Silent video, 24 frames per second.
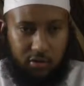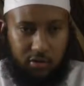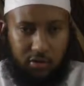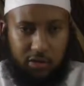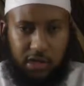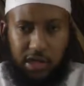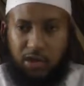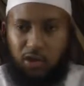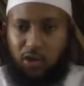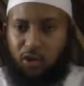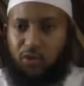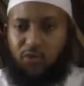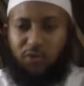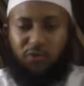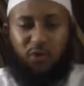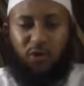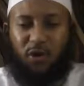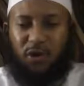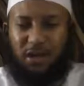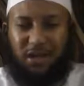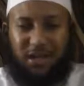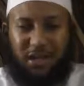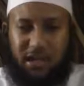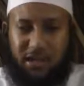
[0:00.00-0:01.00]
they're not
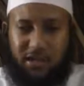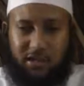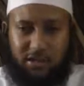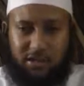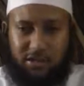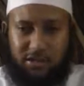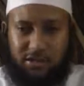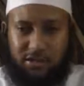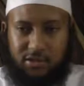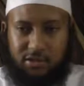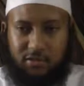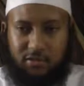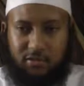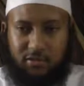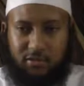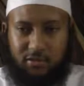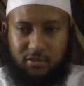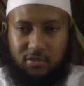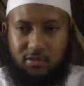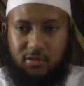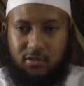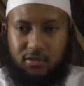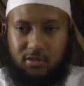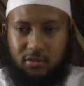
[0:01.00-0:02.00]
fornicators.
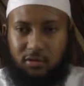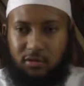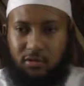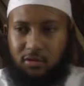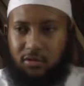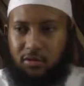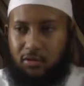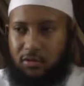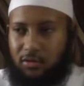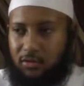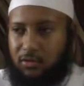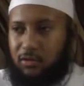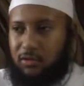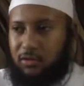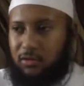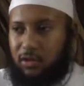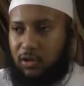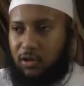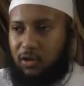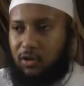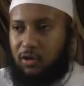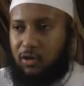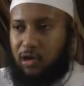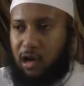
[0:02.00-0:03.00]

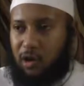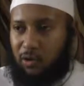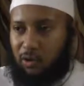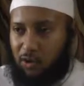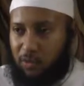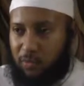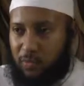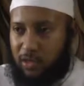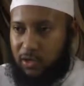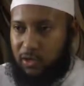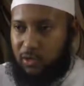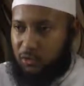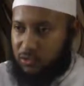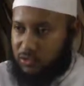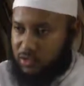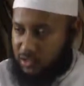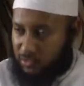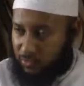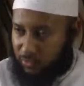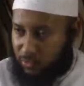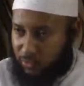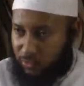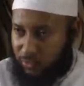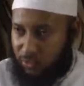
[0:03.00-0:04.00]
You know, a woman who's
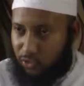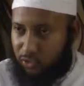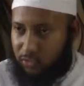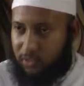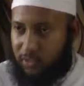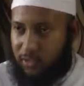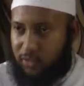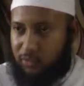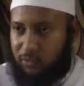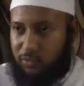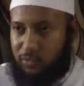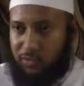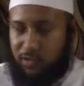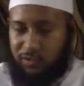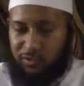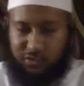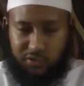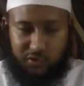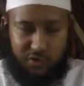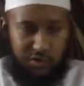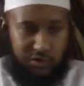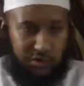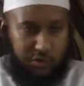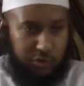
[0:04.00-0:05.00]
a good woman, if
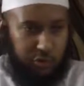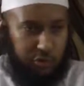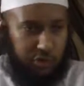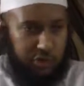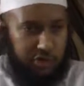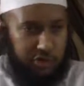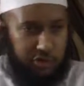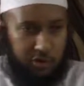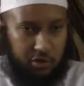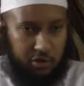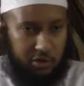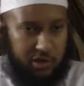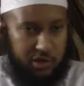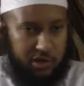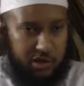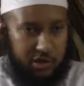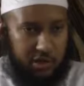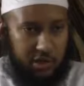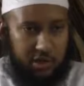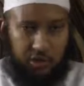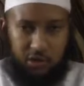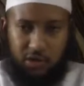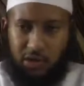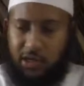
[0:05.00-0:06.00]
she's Jewish or
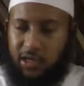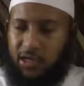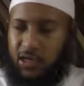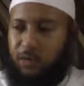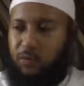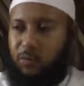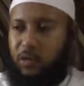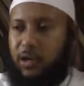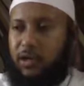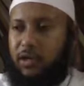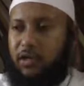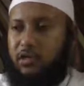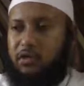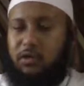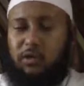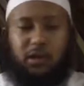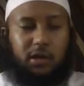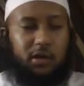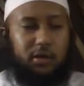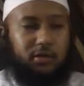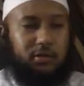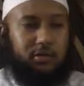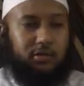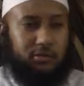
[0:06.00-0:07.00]
Christian, you can get married to
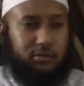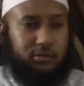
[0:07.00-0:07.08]
her.